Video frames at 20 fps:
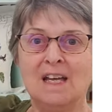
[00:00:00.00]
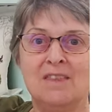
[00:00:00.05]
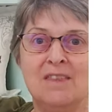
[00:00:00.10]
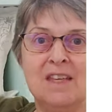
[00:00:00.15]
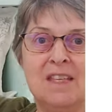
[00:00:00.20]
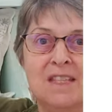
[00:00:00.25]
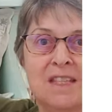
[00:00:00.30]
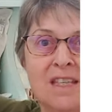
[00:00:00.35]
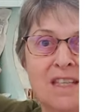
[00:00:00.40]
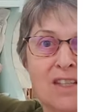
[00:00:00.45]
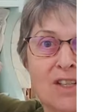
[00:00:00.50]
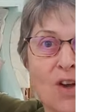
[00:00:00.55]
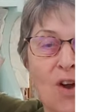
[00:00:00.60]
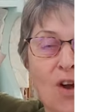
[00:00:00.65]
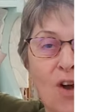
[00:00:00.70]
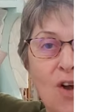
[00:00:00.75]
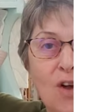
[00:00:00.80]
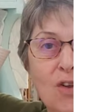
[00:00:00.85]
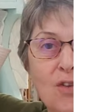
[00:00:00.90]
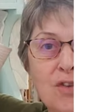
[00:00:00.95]
this is
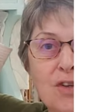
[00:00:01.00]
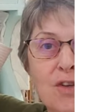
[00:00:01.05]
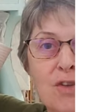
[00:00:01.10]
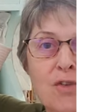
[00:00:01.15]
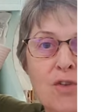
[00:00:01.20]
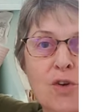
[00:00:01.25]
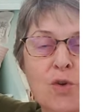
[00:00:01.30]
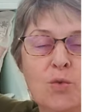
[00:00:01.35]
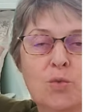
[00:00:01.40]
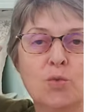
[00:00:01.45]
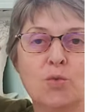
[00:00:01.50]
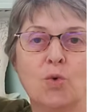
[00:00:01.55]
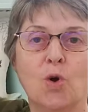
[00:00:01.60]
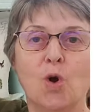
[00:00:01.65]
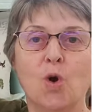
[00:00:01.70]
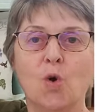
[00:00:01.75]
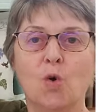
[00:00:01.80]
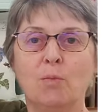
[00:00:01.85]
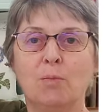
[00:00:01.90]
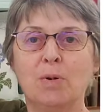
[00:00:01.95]
called the
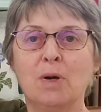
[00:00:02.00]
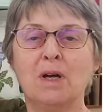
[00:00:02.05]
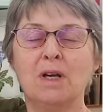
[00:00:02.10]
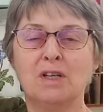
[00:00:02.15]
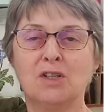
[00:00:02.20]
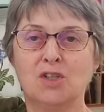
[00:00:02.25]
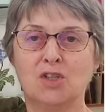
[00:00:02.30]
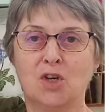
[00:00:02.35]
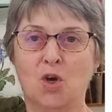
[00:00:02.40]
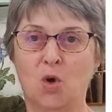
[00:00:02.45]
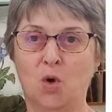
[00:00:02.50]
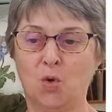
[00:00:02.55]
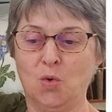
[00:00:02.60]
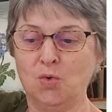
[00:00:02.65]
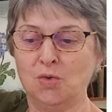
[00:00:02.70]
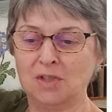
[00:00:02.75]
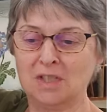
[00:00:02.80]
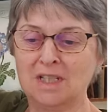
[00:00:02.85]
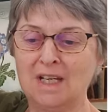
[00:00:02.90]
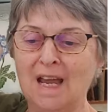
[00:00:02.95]
Rope
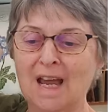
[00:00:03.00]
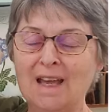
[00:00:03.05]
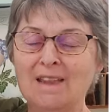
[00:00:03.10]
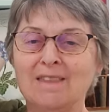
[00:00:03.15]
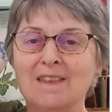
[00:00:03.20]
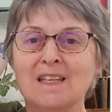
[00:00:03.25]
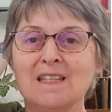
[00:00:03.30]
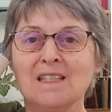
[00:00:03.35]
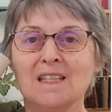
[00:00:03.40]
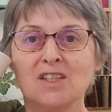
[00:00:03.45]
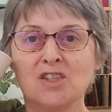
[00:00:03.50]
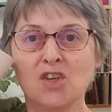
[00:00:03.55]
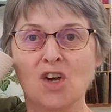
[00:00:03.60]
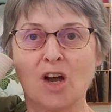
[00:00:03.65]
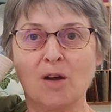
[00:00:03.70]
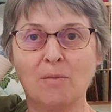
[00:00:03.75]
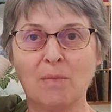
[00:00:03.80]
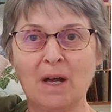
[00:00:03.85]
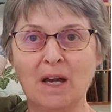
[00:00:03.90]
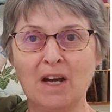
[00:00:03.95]
Tote, and this is
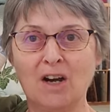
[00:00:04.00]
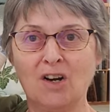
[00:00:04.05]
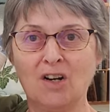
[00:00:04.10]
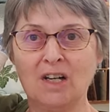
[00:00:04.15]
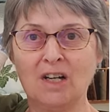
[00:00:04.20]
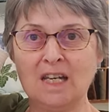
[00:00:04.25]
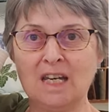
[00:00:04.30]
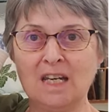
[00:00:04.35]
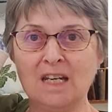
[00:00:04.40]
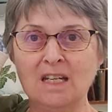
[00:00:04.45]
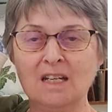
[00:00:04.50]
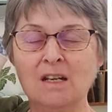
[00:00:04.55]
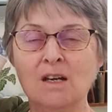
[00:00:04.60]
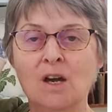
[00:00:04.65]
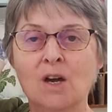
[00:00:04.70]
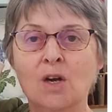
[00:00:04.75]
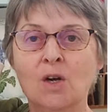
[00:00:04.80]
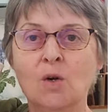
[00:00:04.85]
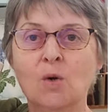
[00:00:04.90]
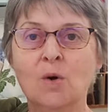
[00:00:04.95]
taught by Arlene,
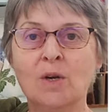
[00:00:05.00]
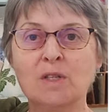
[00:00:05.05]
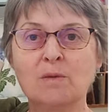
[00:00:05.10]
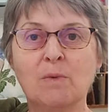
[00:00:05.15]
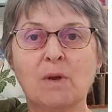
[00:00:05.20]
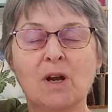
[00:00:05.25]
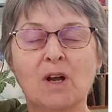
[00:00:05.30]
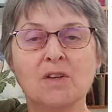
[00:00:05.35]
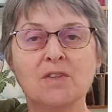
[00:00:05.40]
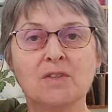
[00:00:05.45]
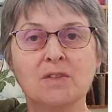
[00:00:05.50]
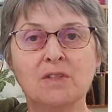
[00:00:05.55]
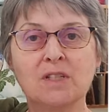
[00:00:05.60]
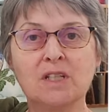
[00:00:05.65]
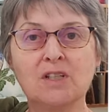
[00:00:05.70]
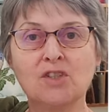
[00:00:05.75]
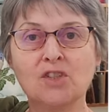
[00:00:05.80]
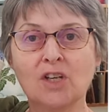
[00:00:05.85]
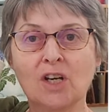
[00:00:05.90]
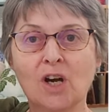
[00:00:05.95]
who has been also
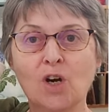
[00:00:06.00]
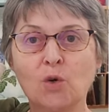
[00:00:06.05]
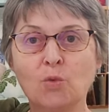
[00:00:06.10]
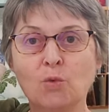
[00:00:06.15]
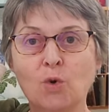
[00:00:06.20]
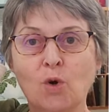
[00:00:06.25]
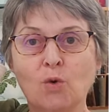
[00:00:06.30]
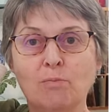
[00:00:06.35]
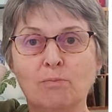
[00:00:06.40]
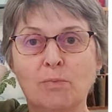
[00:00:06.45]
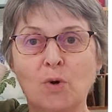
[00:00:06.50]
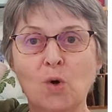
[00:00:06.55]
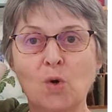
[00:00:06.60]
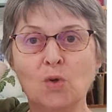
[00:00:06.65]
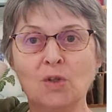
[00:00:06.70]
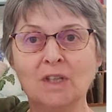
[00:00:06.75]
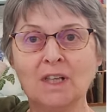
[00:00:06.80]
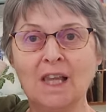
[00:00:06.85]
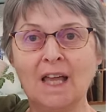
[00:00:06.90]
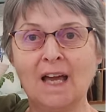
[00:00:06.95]
teaching our rope bowl
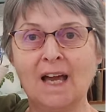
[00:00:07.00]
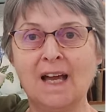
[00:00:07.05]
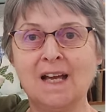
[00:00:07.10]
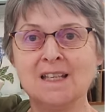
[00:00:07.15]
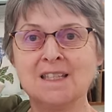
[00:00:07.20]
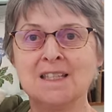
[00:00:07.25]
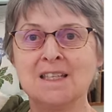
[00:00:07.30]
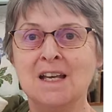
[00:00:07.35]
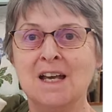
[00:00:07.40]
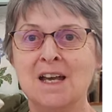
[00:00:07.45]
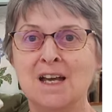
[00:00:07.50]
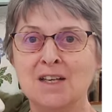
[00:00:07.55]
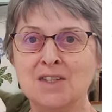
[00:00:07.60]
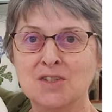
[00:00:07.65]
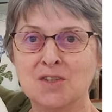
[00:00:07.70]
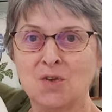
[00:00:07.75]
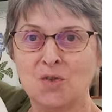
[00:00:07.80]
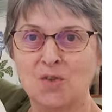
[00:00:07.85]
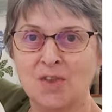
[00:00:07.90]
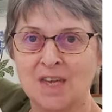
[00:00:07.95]
class.
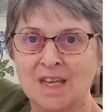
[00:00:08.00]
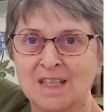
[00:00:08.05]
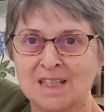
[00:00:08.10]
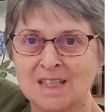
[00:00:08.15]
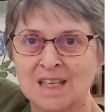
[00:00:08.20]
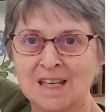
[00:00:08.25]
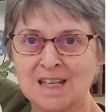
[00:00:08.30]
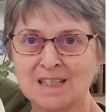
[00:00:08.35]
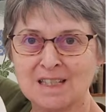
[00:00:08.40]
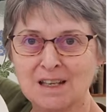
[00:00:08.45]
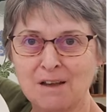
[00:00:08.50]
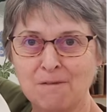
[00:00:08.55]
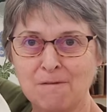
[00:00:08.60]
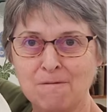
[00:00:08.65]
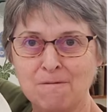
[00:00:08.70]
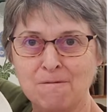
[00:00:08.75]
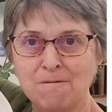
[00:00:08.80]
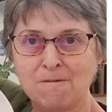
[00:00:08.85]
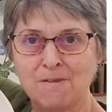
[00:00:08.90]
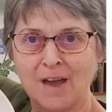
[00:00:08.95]
So this is a
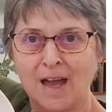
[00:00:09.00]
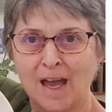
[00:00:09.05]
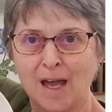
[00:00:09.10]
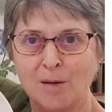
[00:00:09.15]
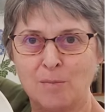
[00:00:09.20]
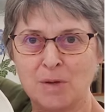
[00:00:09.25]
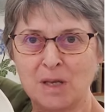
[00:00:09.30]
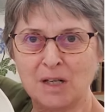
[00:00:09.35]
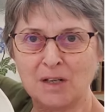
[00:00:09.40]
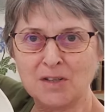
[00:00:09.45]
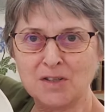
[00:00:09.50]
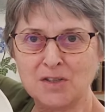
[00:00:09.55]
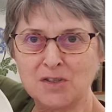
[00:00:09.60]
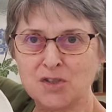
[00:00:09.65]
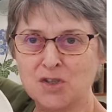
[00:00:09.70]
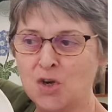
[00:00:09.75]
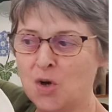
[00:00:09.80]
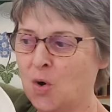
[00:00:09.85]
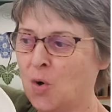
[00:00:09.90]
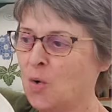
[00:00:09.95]
fabulous
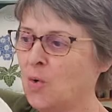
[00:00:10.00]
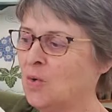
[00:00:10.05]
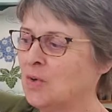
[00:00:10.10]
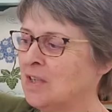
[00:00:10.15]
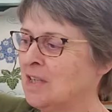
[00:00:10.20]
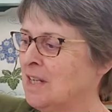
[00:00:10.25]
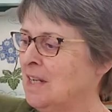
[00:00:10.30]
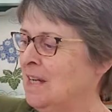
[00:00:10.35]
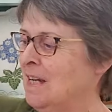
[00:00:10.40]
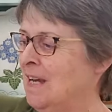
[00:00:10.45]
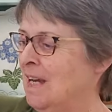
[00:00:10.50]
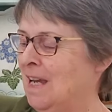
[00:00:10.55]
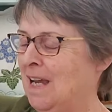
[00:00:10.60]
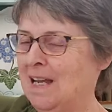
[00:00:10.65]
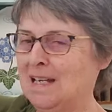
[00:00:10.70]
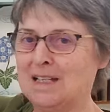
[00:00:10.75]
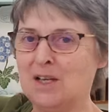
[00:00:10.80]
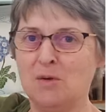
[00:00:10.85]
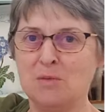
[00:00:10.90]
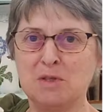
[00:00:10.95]
tote.
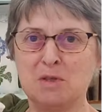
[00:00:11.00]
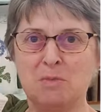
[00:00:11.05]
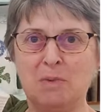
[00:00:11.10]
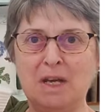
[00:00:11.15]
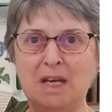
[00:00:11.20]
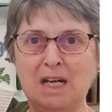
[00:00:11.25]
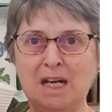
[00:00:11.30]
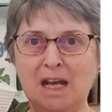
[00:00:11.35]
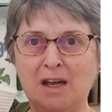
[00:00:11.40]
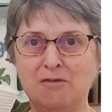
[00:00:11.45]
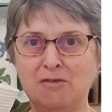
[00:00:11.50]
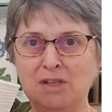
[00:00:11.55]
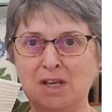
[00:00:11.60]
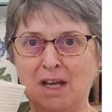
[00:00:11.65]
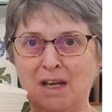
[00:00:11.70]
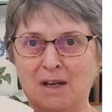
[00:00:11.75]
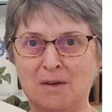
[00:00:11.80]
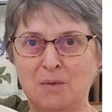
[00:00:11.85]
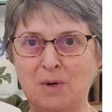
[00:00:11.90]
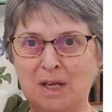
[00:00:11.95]
It's almost big enough to,
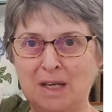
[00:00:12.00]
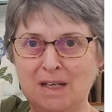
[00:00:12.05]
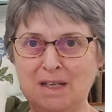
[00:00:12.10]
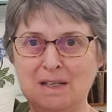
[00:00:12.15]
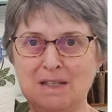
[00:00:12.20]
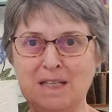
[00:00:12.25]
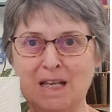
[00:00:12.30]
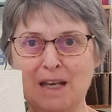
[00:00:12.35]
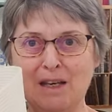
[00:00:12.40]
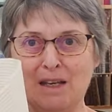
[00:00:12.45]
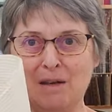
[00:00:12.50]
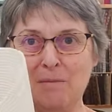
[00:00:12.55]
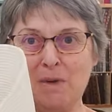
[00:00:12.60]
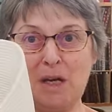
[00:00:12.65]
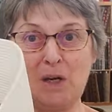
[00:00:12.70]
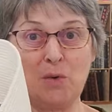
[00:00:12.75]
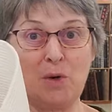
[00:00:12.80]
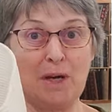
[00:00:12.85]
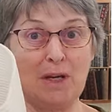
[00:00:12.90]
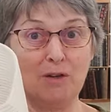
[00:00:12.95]
we can say it can be a
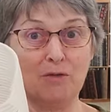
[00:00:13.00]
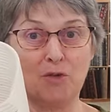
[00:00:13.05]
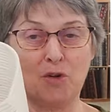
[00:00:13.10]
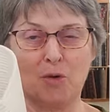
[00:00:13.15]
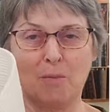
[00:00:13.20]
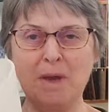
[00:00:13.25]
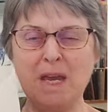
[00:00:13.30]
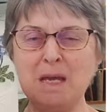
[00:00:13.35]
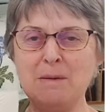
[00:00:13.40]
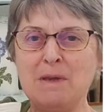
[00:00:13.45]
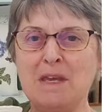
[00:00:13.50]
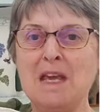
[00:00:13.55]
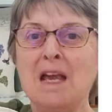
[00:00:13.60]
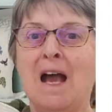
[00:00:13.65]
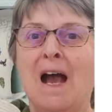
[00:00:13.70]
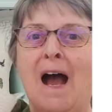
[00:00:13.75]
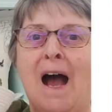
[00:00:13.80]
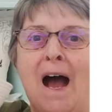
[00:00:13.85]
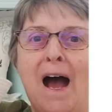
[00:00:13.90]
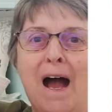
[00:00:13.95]
cradle for a baby,
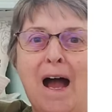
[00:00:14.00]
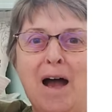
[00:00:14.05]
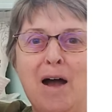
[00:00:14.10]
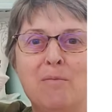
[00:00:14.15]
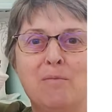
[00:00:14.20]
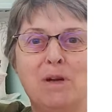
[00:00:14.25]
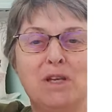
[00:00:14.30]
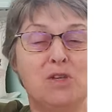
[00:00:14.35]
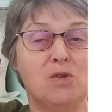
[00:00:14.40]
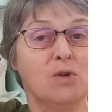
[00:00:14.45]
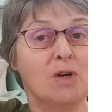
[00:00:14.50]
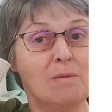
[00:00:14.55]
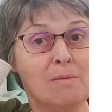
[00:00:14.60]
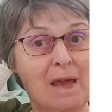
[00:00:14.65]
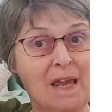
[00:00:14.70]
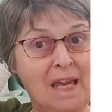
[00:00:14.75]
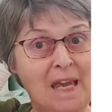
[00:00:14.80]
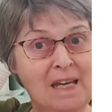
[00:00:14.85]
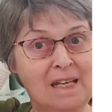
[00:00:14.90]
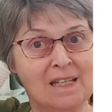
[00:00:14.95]
but you can
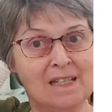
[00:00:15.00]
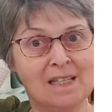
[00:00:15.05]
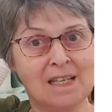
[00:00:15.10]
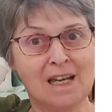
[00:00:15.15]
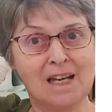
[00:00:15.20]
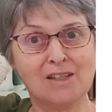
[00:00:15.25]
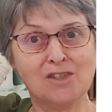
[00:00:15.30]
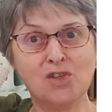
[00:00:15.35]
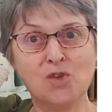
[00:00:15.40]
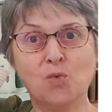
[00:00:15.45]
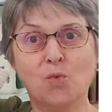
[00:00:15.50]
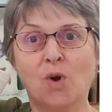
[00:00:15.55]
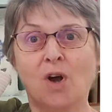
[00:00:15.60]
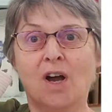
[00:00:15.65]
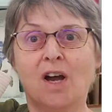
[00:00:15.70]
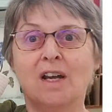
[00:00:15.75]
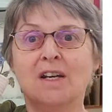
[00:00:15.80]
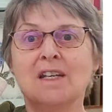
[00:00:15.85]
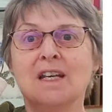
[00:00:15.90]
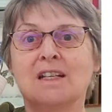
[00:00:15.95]
make any size you
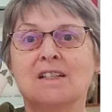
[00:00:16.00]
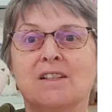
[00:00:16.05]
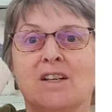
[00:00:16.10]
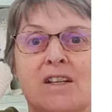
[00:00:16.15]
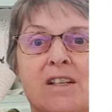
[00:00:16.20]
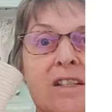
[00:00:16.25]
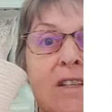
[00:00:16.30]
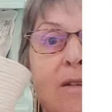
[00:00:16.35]
want. It's got